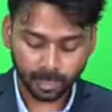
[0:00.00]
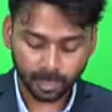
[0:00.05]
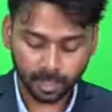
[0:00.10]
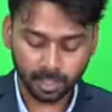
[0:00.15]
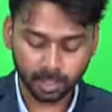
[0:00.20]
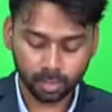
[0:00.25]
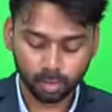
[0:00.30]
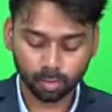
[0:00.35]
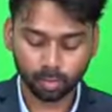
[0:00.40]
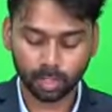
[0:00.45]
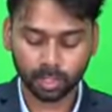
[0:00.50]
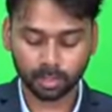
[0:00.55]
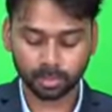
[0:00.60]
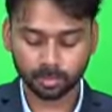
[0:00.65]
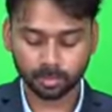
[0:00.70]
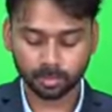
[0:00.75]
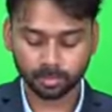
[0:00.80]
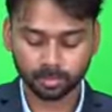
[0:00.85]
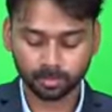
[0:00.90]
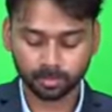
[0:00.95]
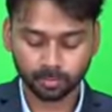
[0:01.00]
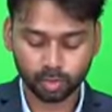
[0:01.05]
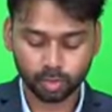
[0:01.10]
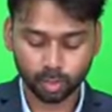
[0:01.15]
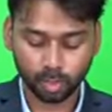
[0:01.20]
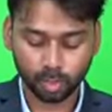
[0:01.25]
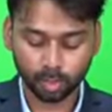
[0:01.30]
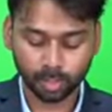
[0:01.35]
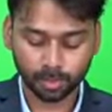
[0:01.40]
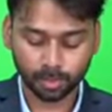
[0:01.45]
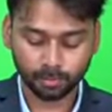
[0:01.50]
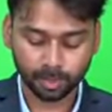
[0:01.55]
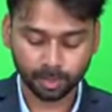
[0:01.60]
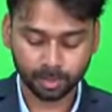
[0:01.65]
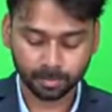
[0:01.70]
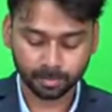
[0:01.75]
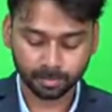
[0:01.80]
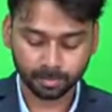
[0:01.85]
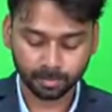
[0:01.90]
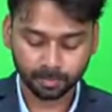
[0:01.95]
in your
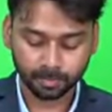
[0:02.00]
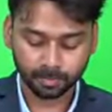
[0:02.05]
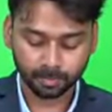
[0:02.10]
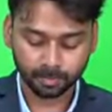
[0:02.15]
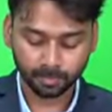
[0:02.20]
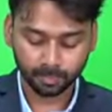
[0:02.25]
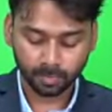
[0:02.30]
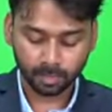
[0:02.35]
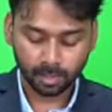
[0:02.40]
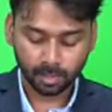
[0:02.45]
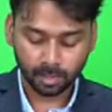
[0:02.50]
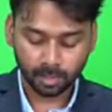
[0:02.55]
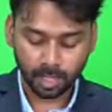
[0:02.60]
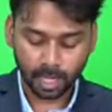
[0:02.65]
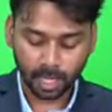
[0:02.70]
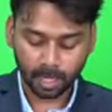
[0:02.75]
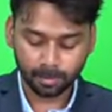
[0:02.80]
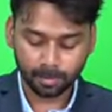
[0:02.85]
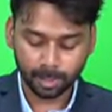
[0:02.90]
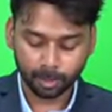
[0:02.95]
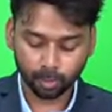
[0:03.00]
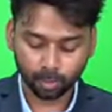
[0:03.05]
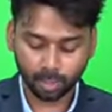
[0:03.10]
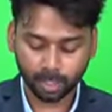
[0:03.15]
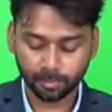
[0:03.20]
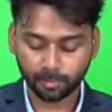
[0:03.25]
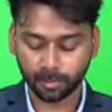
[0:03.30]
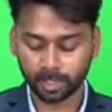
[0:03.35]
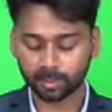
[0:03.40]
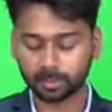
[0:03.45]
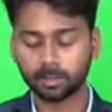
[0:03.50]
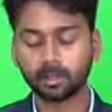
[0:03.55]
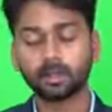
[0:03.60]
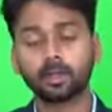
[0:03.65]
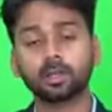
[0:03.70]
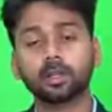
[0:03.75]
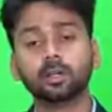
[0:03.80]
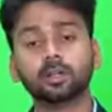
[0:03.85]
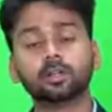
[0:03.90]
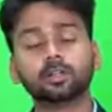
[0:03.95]
geography. Albedo effect.
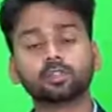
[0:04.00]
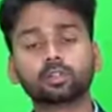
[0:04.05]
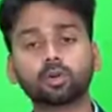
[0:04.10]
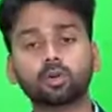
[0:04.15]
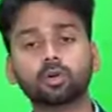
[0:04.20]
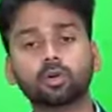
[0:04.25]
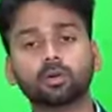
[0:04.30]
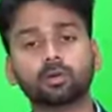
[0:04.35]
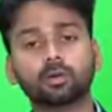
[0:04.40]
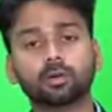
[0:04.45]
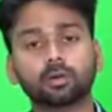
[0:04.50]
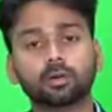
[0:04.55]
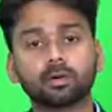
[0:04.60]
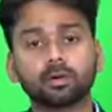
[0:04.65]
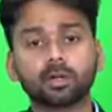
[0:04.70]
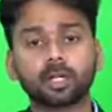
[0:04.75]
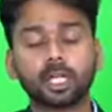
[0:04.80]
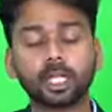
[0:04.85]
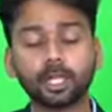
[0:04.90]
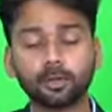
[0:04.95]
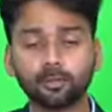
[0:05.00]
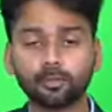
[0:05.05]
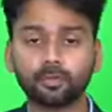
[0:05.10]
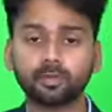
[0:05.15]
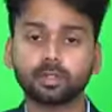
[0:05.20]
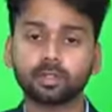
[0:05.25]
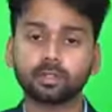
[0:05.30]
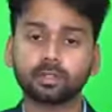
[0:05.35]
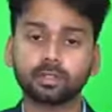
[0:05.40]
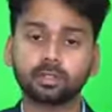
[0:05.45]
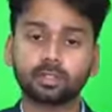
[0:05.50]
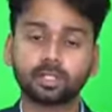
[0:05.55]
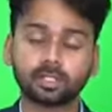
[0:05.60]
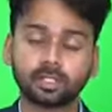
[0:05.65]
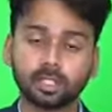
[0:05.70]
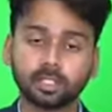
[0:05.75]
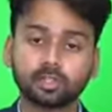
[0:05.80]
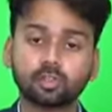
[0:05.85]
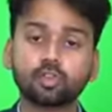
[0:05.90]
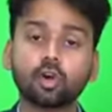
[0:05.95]
So if
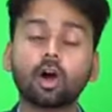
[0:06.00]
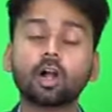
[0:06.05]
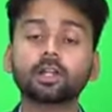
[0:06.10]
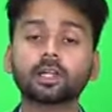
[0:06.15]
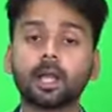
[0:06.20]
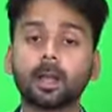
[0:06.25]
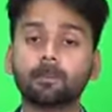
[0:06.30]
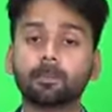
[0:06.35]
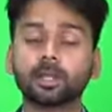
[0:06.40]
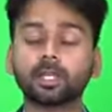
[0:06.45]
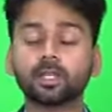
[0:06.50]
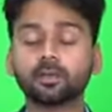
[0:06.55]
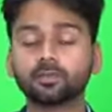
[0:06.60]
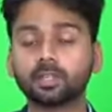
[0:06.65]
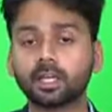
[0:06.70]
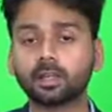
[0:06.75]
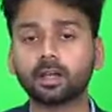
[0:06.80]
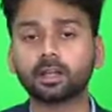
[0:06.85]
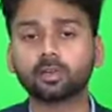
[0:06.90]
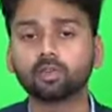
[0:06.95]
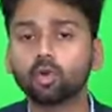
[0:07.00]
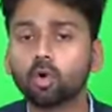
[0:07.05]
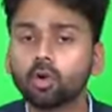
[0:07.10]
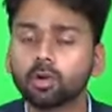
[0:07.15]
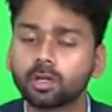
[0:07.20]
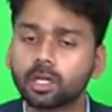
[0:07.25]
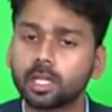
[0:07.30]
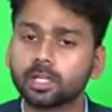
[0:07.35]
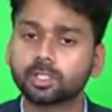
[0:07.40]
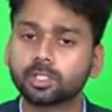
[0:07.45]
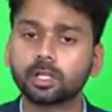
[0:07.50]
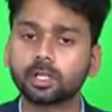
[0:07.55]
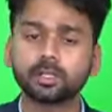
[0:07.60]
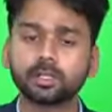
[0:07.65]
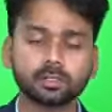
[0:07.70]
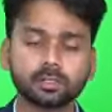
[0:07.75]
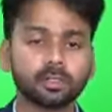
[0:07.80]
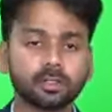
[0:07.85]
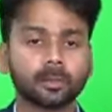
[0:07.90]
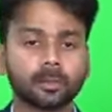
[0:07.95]
this is not happening, if there are no
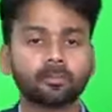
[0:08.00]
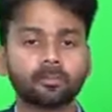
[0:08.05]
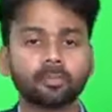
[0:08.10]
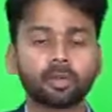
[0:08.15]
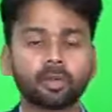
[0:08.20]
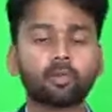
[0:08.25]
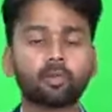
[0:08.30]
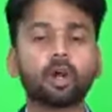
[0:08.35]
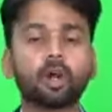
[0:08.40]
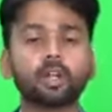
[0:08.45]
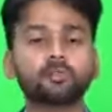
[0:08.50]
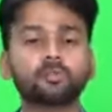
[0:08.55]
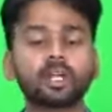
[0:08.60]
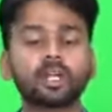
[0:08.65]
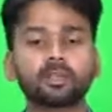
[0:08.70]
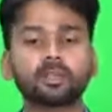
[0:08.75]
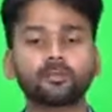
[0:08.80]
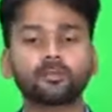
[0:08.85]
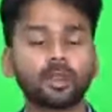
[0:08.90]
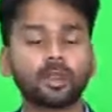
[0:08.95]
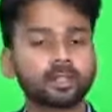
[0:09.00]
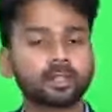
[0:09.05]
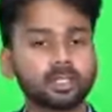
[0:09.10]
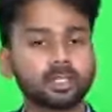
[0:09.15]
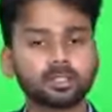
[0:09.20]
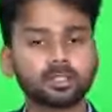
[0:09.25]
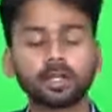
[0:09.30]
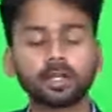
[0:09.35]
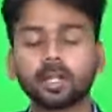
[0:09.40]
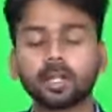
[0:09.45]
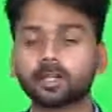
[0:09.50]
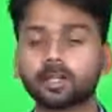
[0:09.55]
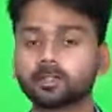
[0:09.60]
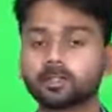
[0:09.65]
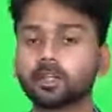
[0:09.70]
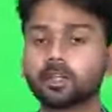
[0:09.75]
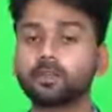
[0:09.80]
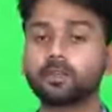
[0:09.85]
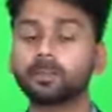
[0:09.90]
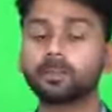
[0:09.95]
glaciers, what will reflect the sunlight?
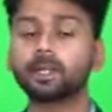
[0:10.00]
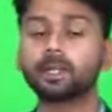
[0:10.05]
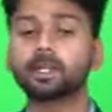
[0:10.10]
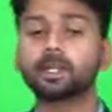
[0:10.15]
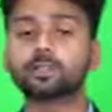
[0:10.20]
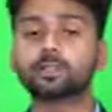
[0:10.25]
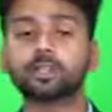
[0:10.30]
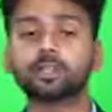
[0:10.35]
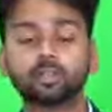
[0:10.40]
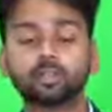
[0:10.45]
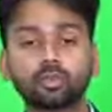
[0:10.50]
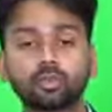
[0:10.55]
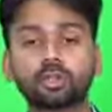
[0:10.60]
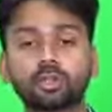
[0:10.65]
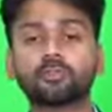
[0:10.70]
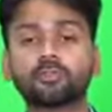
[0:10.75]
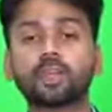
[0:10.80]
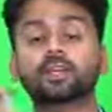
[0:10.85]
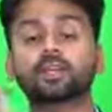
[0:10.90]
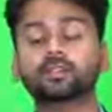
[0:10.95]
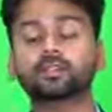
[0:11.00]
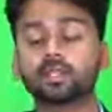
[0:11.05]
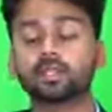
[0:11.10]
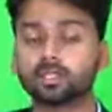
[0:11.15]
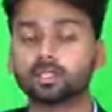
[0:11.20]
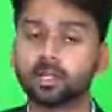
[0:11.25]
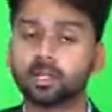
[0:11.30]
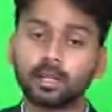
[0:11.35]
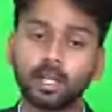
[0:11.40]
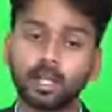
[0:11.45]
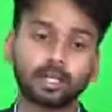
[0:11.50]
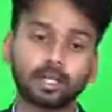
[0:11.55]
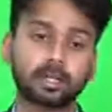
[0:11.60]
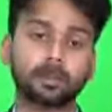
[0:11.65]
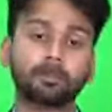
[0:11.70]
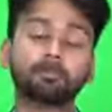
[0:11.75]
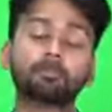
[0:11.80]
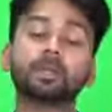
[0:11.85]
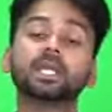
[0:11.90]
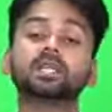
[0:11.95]
There will be nothing to reflect the sunlight
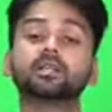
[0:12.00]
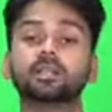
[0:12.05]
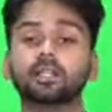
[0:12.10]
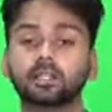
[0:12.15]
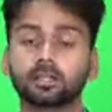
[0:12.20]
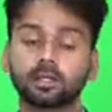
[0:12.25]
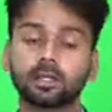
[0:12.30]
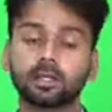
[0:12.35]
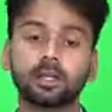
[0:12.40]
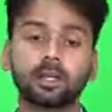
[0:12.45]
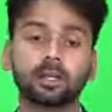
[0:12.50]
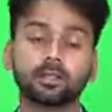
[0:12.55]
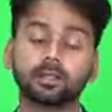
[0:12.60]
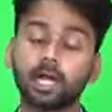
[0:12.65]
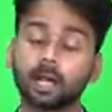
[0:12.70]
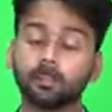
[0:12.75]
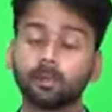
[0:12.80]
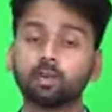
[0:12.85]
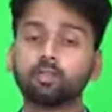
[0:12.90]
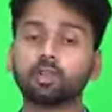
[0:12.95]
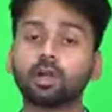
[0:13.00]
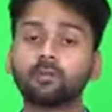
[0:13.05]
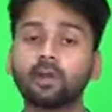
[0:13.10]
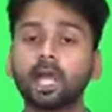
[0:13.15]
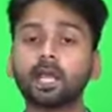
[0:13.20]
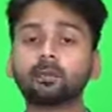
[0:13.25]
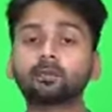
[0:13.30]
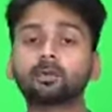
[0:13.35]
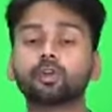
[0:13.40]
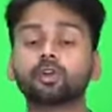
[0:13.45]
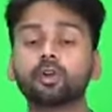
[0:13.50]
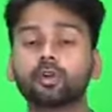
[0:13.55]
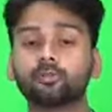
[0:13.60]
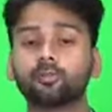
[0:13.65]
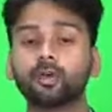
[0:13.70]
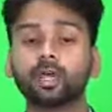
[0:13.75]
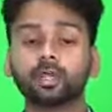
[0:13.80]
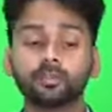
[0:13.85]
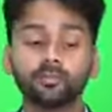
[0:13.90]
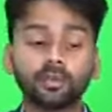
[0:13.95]
completely. The amount of albedo
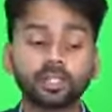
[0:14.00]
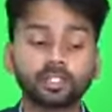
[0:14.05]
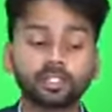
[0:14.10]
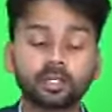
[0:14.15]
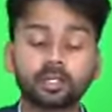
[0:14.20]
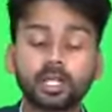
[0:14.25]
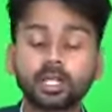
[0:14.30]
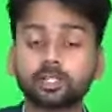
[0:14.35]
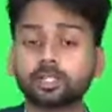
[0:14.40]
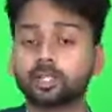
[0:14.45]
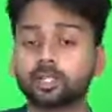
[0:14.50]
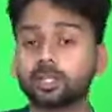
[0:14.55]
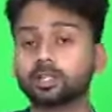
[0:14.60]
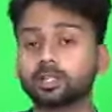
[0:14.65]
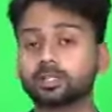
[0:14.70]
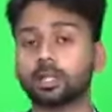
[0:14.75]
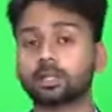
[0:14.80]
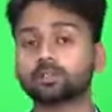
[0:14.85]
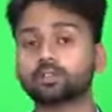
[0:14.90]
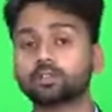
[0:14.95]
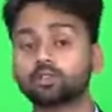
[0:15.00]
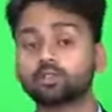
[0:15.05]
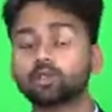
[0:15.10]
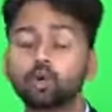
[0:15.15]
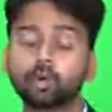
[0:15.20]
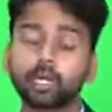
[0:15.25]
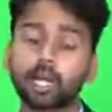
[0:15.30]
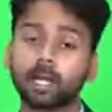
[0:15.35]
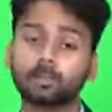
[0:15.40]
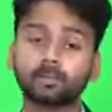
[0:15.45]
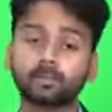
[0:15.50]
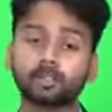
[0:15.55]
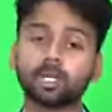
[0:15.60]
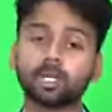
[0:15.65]
effect which glaciers and snow caps